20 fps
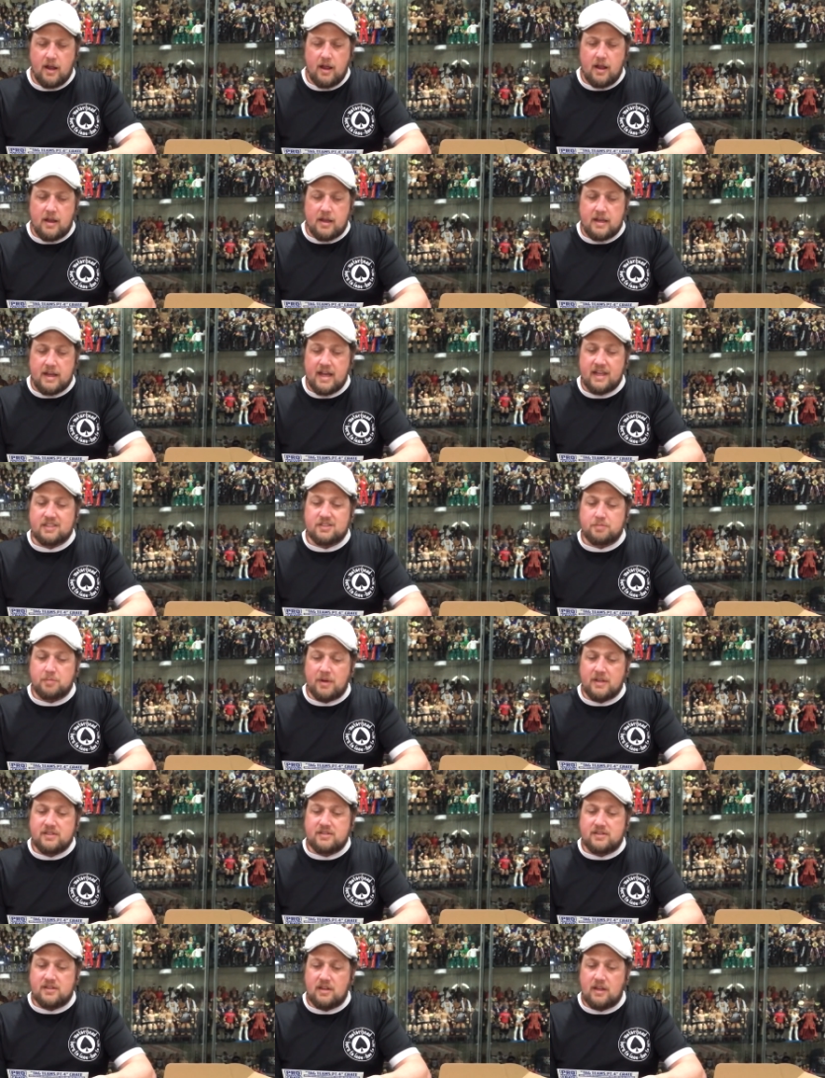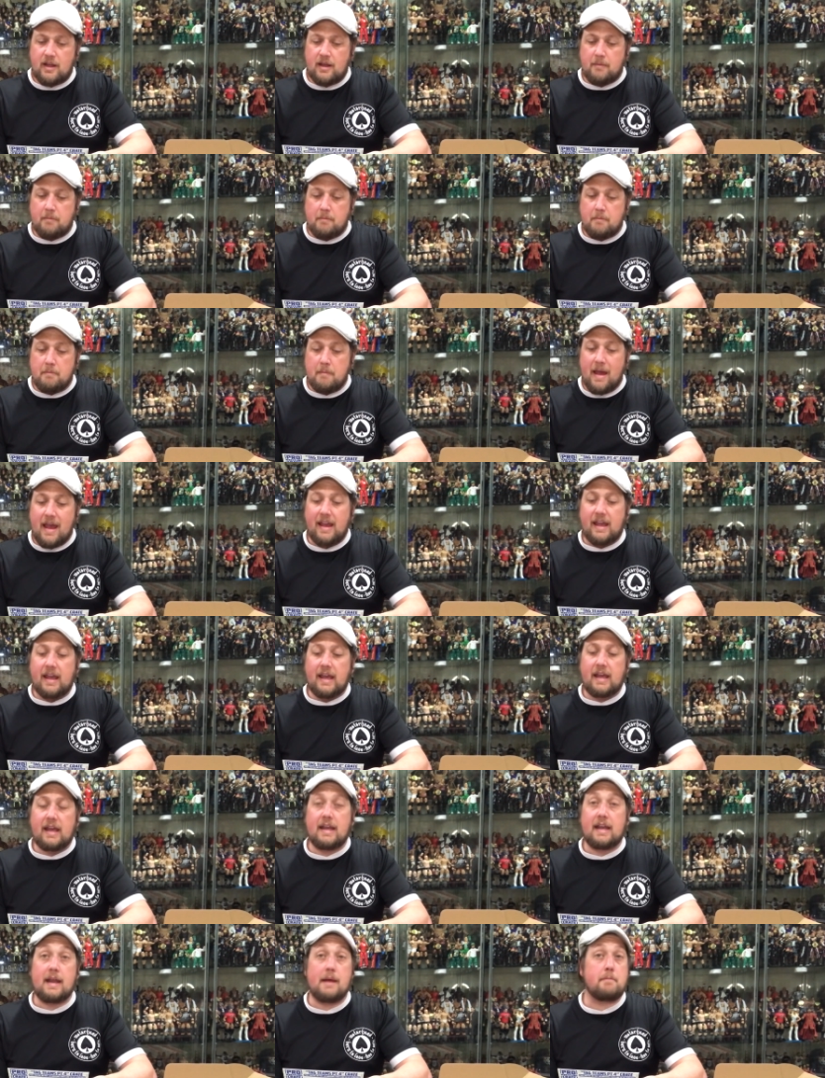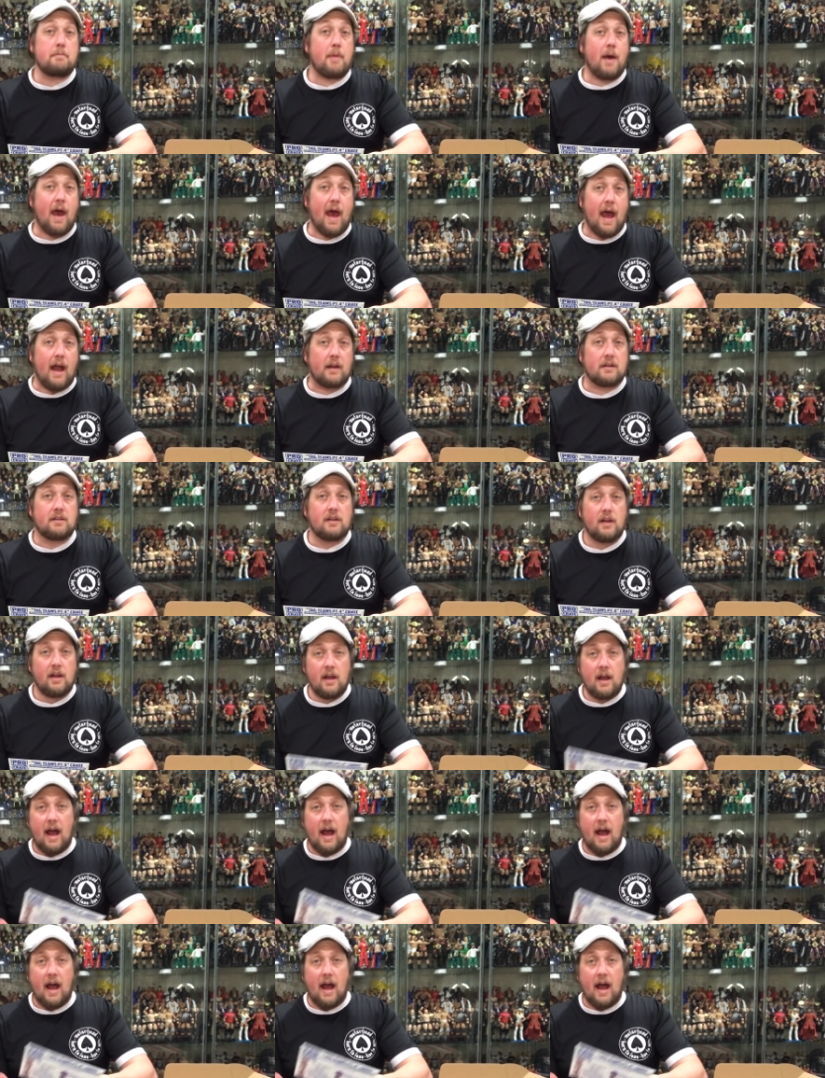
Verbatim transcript: Next month's theme, making an impact.